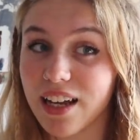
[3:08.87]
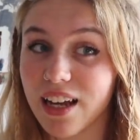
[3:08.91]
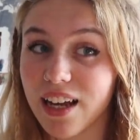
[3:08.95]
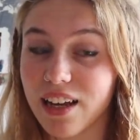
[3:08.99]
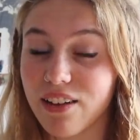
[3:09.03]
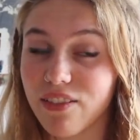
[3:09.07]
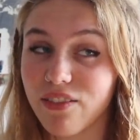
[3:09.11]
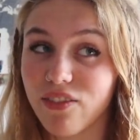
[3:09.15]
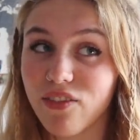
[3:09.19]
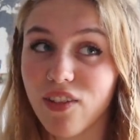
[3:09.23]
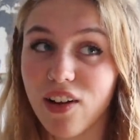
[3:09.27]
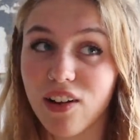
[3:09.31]

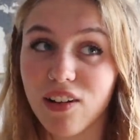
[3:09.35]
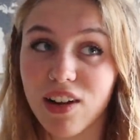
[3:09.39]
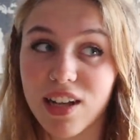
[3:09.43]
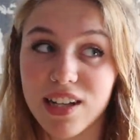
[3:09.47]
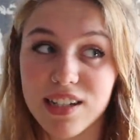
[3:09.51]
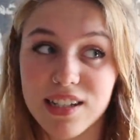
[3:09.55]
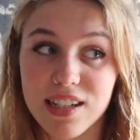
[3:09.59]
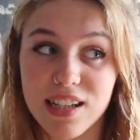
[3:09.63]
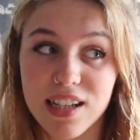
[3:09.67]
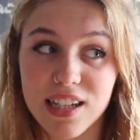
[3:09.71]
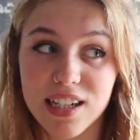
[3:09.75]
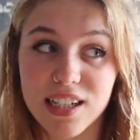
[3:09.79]
It felt like
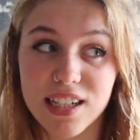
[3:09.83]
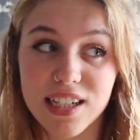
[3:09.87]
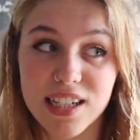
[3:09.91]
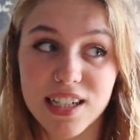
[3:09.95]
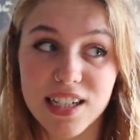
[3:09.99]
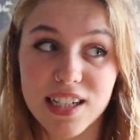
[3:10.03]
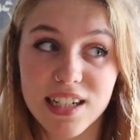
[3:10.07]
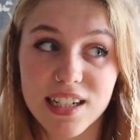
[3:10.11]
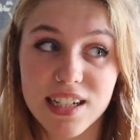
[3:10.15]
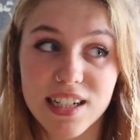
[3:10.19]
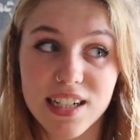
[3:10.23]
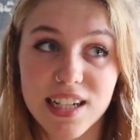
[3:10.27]
something
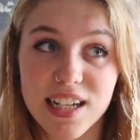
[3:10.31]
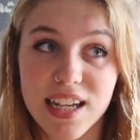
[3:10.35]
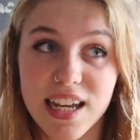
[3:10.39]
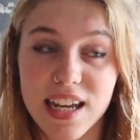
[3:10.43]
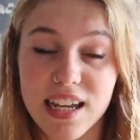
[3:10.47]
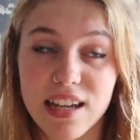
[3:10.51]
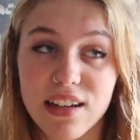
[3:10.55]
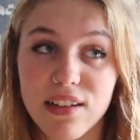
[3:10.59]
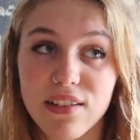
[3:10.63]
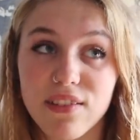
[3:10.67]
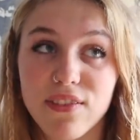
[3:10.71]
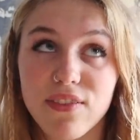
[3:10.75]
needed to
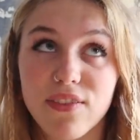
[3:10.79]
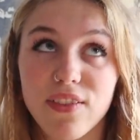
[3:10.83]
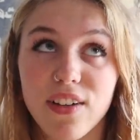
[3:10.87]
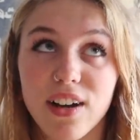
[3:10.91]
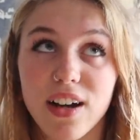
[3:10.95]
give.